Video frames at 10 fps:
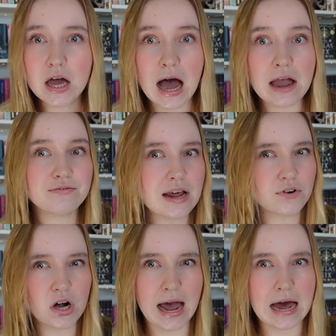I've
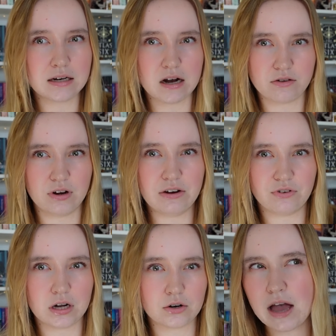never had another
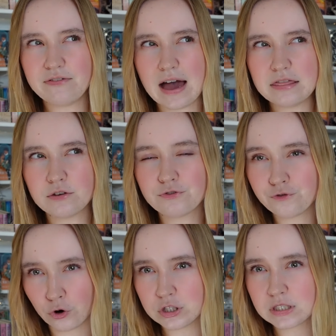e-reader. I've had the
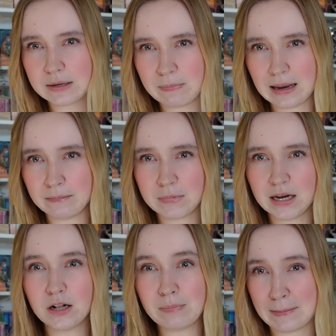first
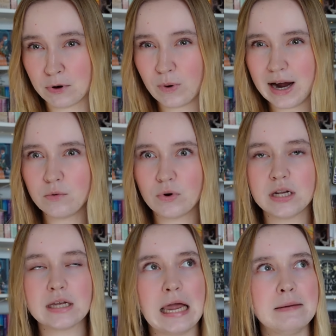Kindle Paperwhite when
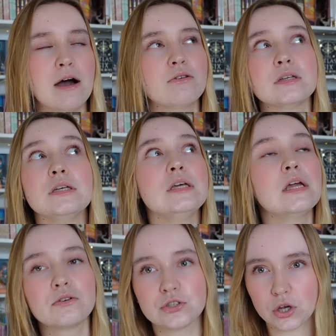it came out
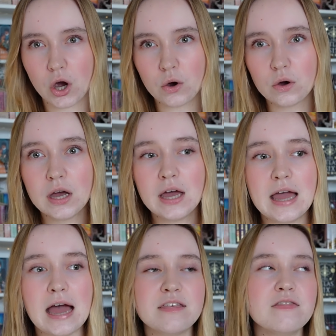years ago,
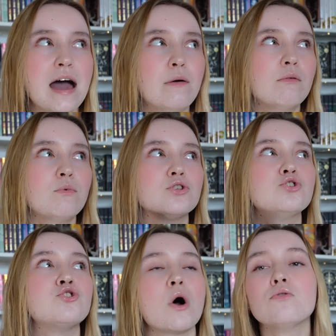and then that one was
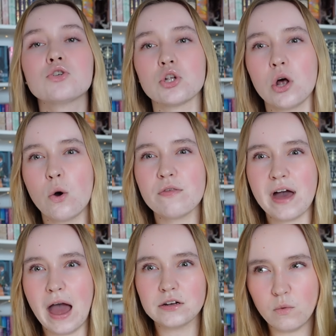so slow
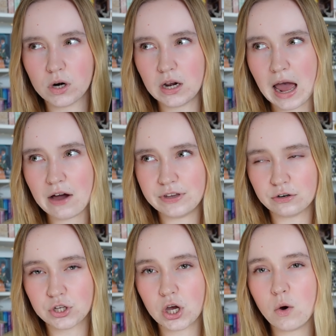that 1.5
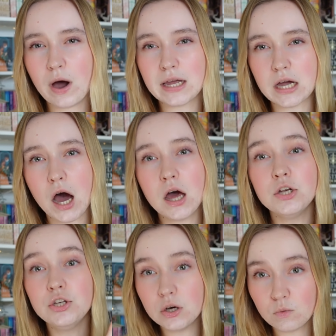years ago I got a
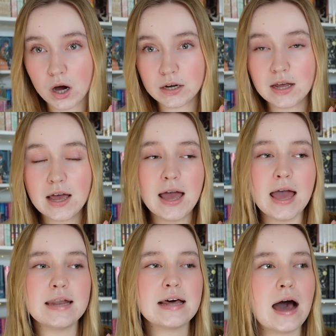new one,
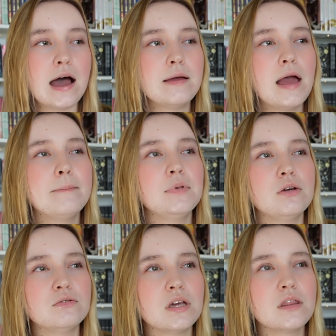and I am
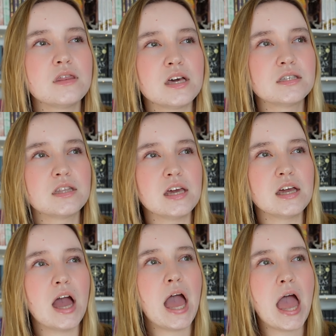using this
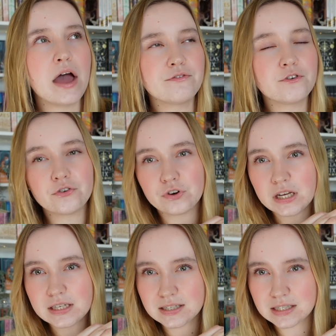thing
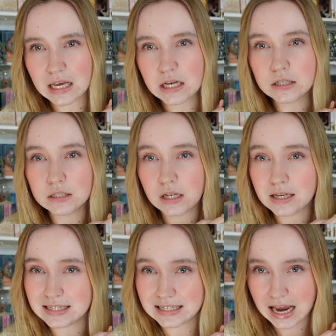every single
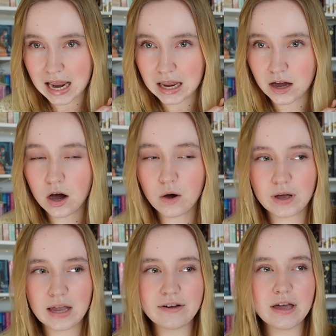day,
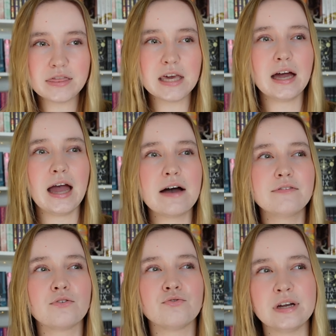okay? I think I have
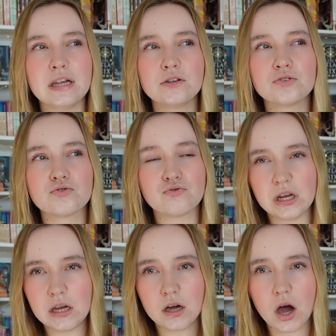a reading
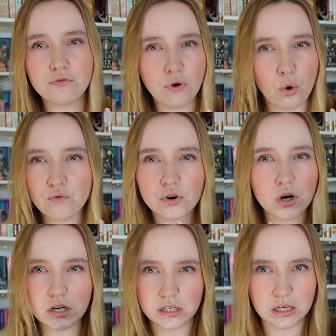streak of over
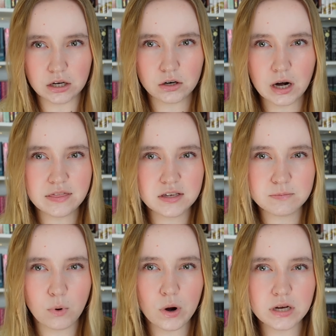a year at this
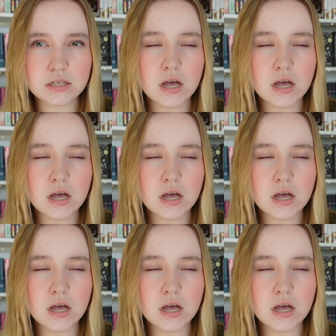point.